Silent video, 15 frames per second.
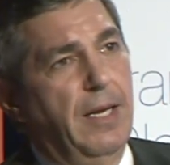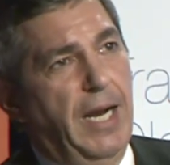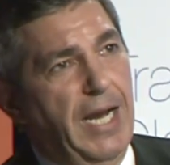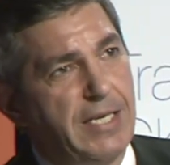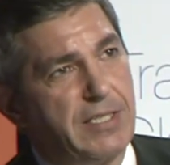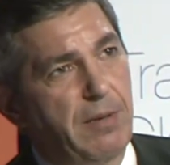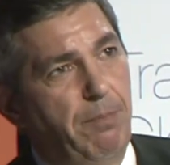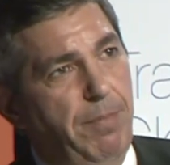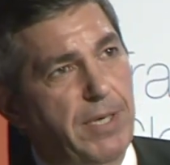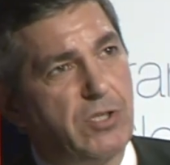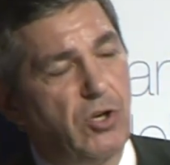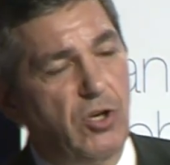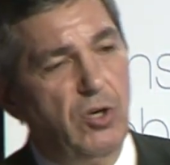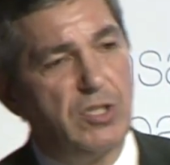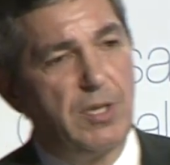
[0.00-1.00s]
I submit
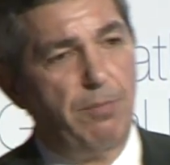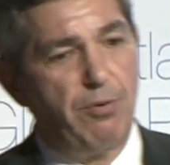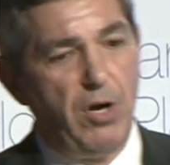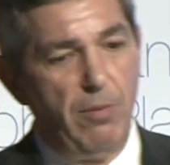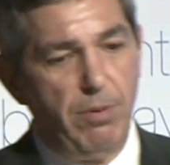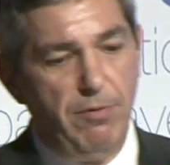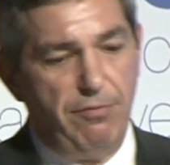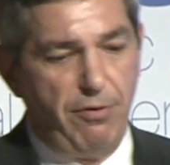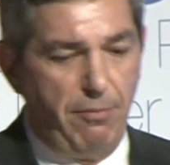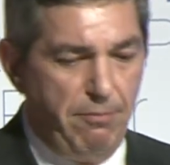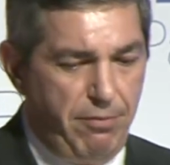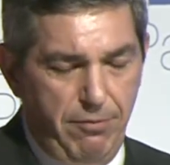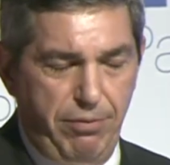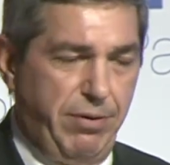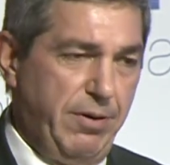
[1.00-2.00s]
to you it's a problem
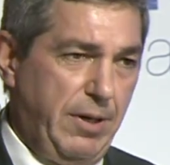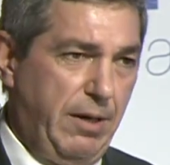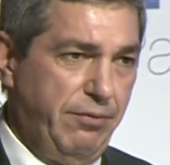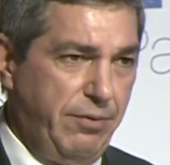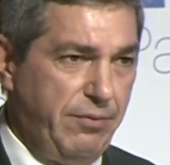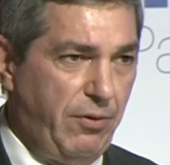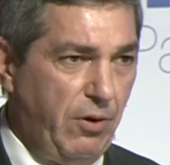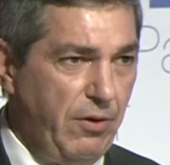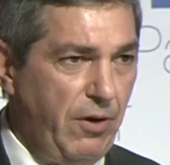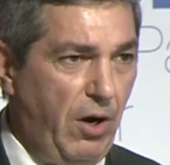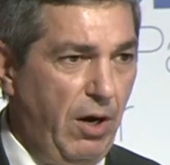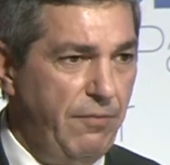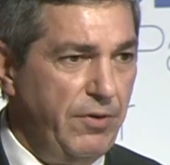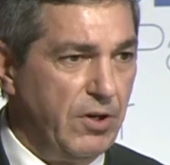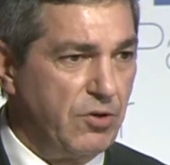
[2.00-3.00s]
from, for the
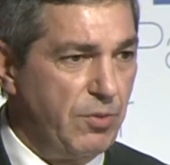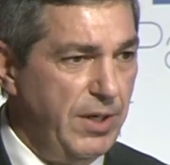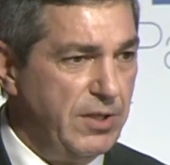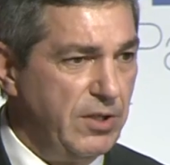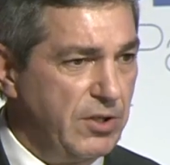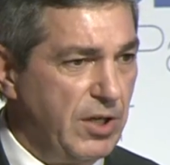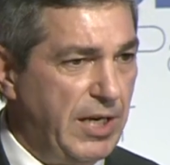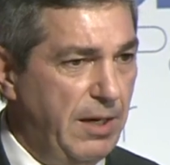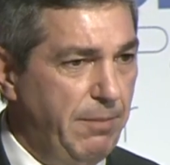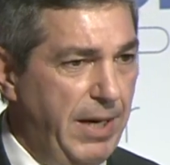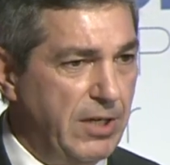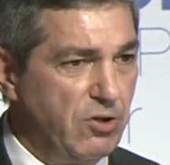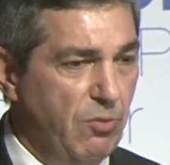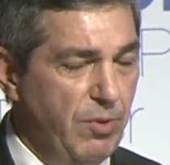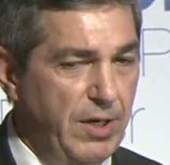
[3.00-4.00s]
obvious reasons you can
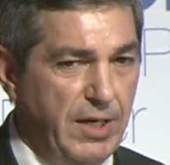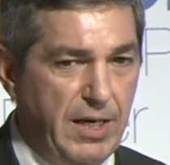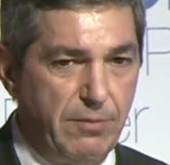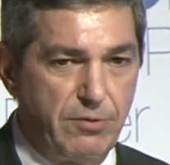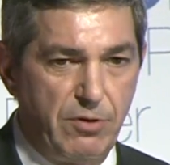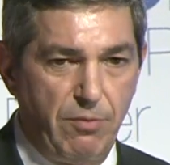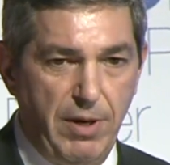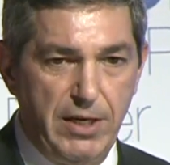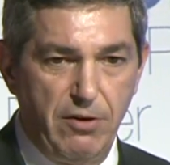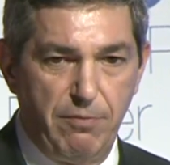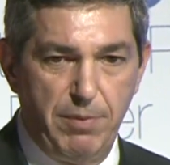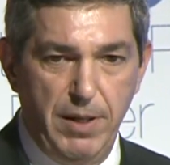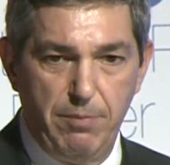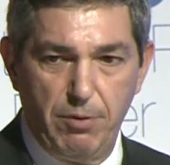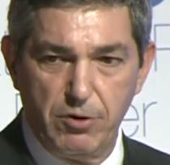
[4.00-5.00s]
imagine when it comes to the right of
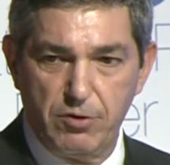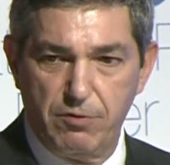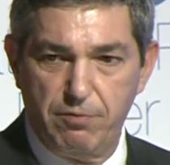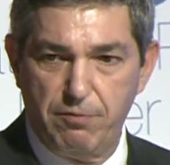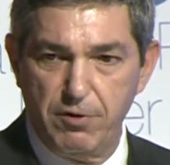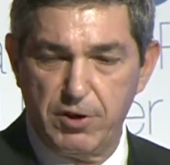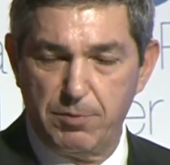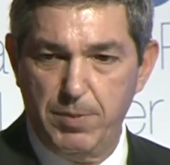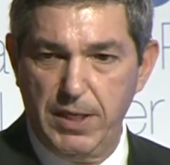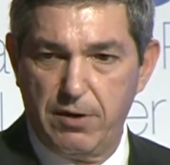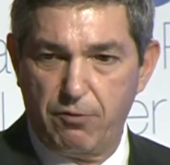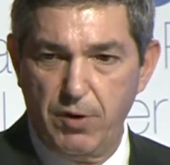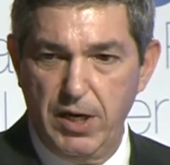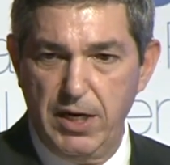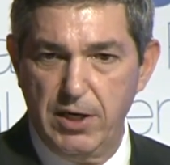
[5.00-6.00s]
people to f
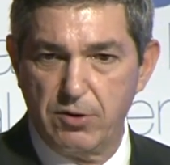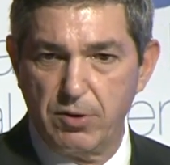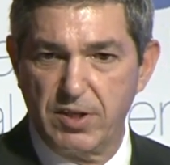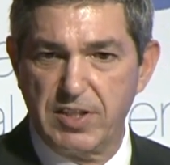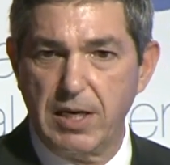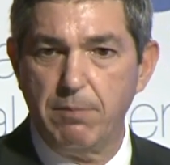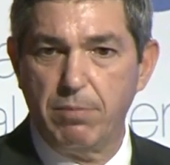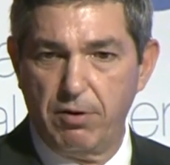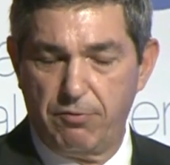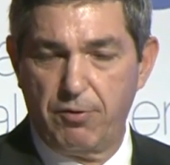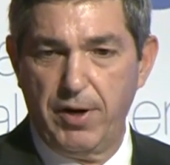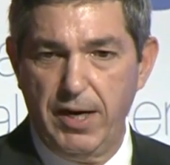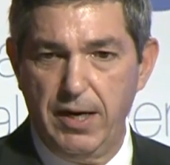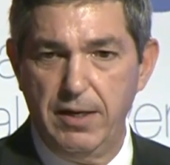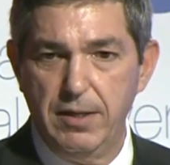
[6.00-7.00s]
speak freely and to assemble
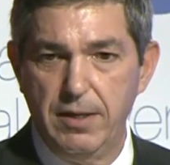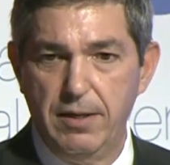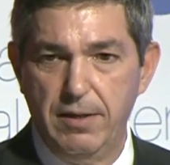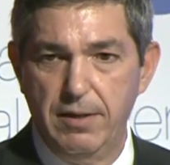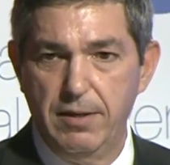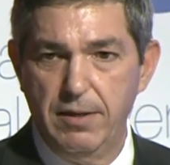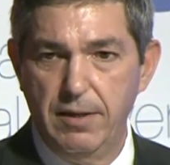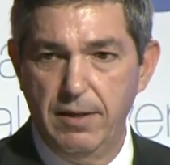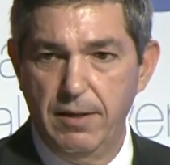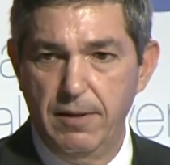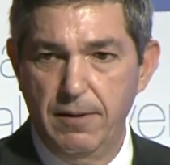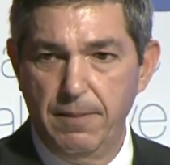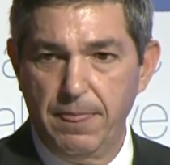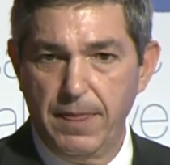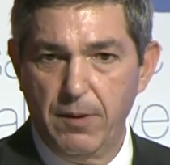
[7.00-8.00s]
freely,
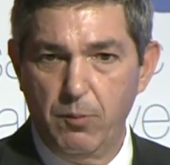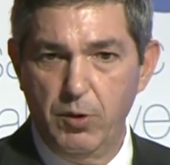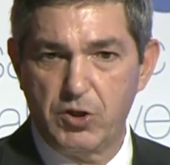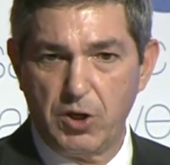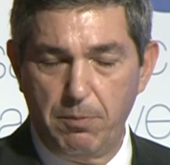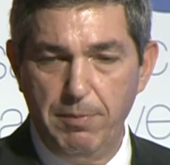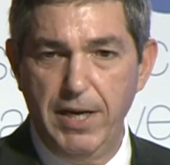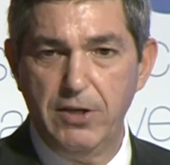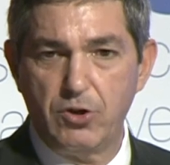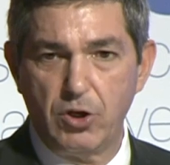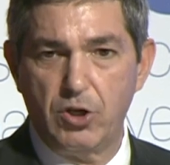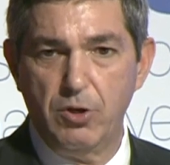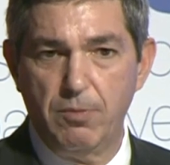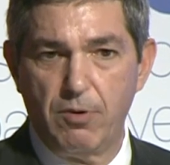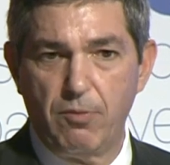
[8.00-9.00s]
which are major
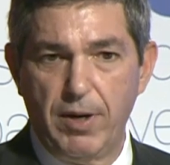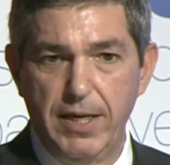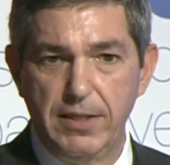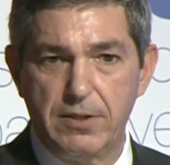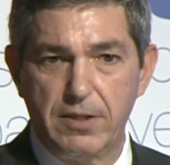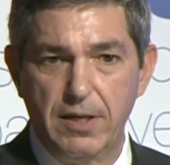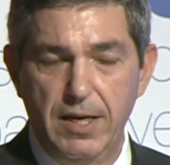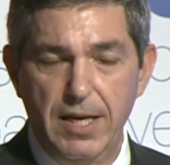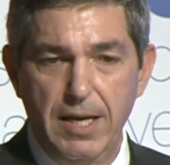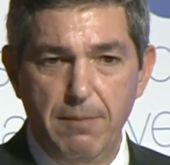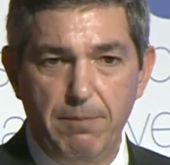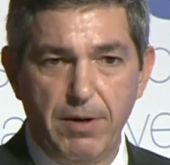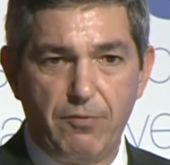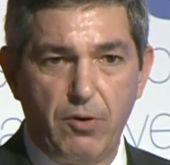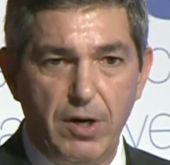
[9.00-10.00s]
human rights,
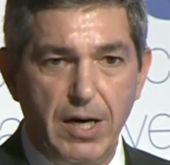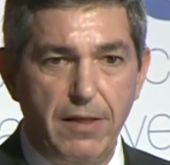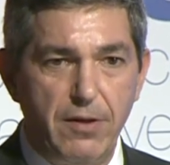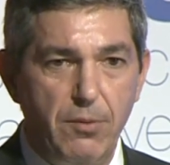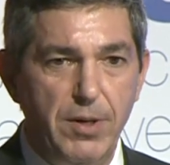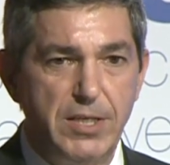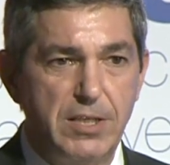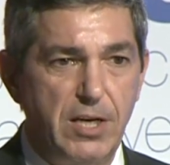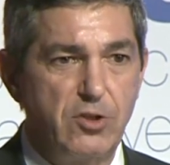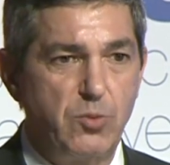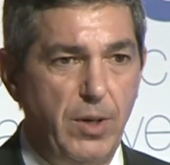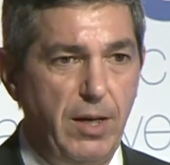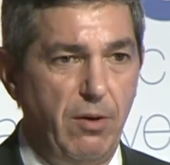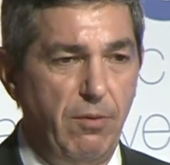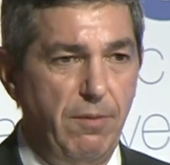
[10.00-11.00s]
but for another reason as
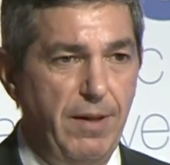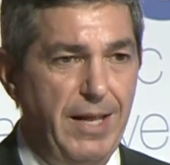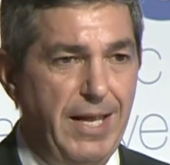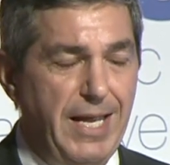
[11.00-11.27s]
well.